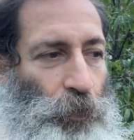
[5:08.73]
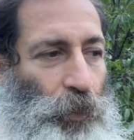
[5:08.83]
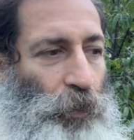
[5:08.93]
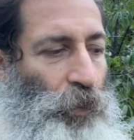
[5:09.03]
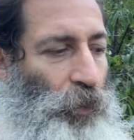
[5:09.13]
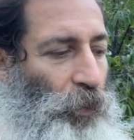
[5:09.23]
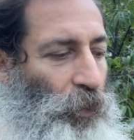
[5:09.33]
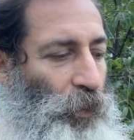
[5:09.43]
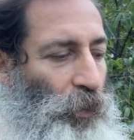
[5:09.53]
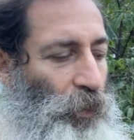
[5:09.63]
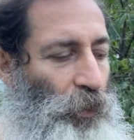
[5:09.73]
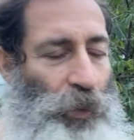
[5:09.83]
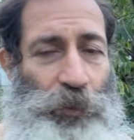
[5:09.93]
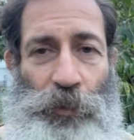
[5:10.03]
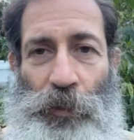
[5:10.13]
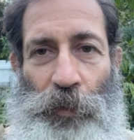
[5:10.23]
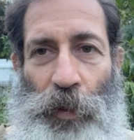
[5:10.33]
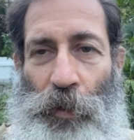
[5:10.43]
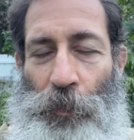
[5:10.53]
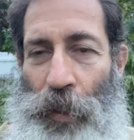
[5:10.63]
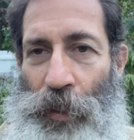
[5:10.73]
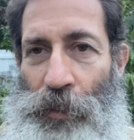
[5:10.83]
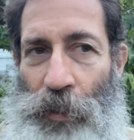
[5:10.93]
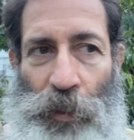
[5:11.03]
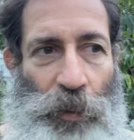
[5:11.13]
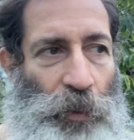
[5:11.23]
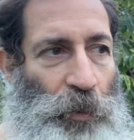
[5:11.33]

but unless they're amazing,